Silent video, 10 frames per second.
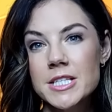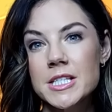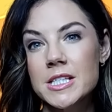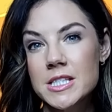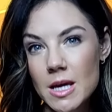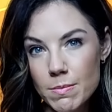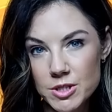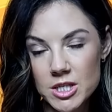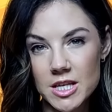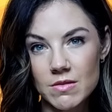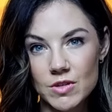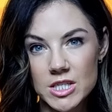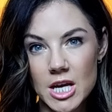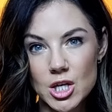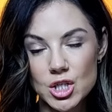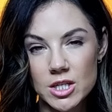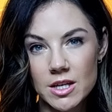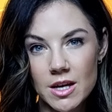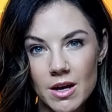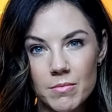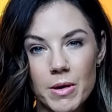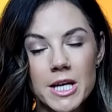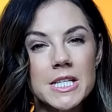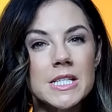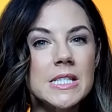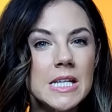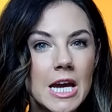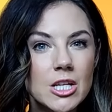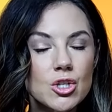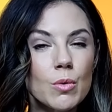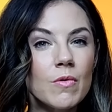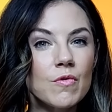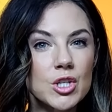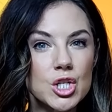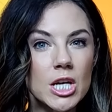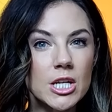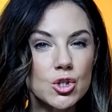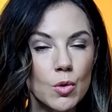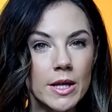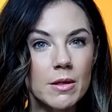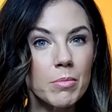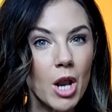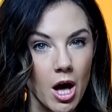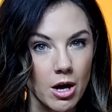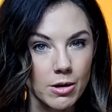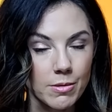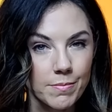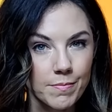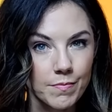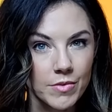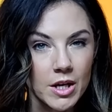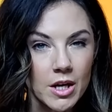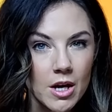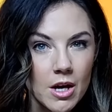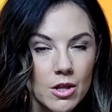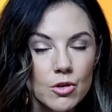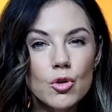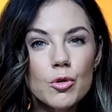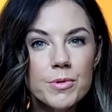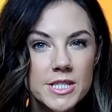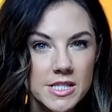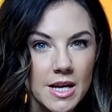has accepted the invitation, but is yet to officially join the bloc. The group was